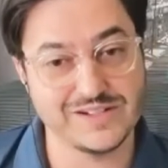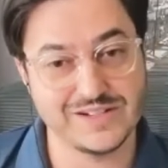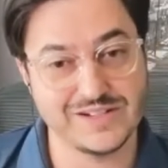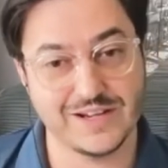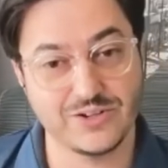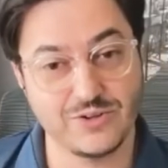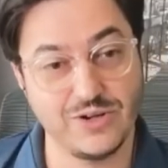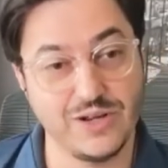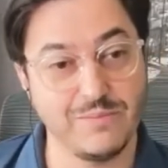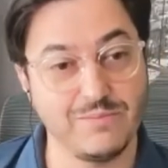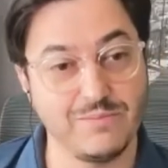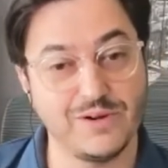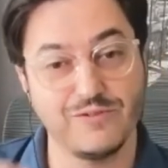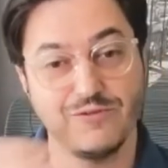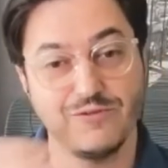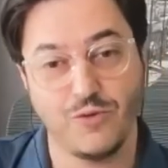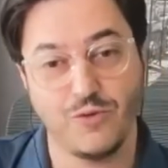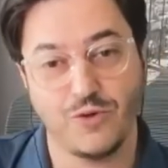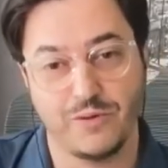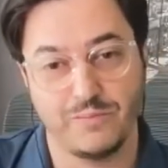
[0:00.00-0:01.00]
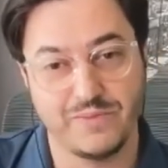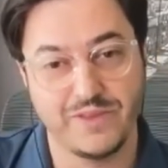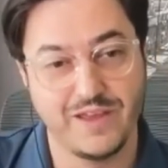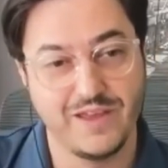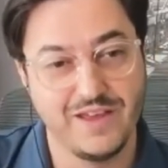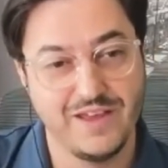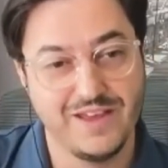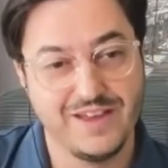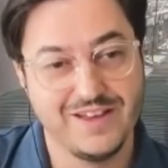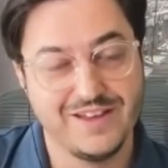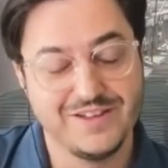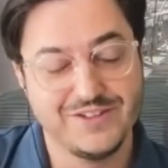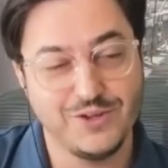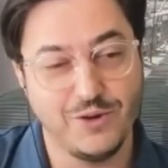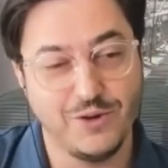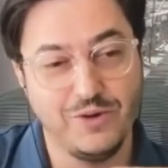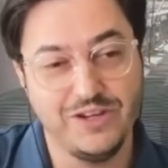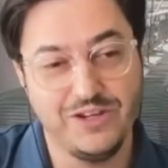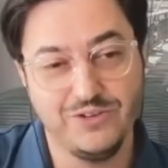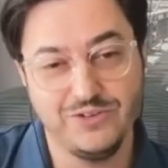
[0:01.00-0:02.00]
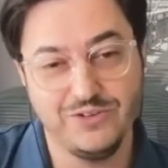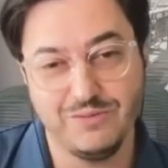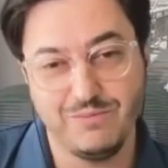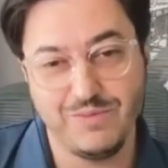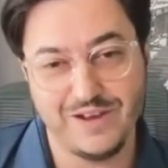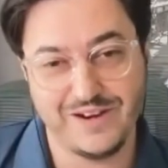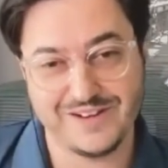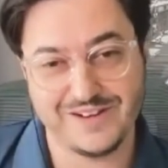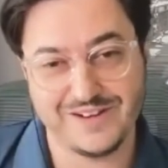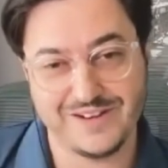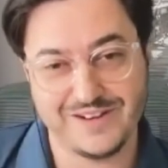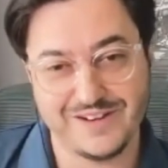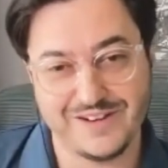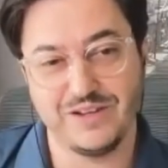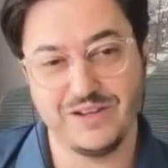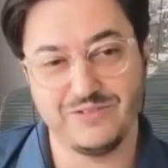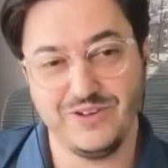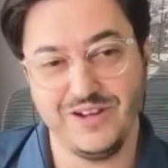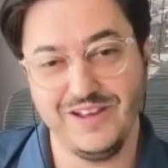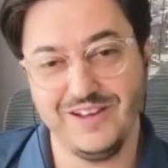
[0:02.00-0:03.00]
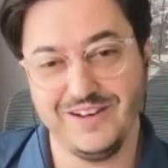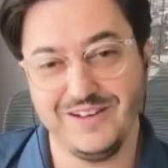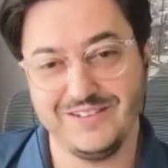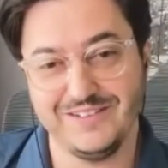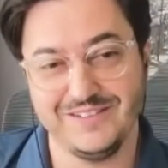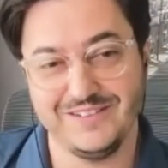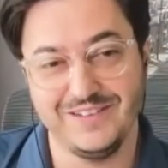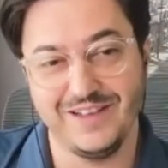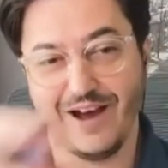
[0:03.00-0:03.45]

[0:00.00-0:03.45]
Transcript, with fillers: actually perform. So we knew the banners that we created,